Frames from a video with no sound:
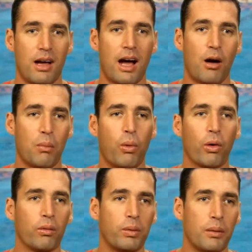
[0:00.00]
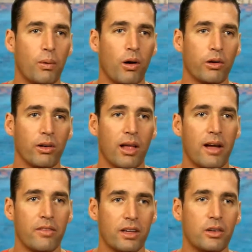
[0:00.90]
how important people are in your
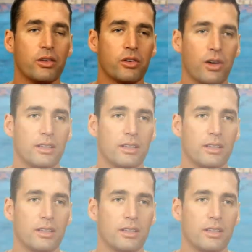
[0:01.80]
life that you can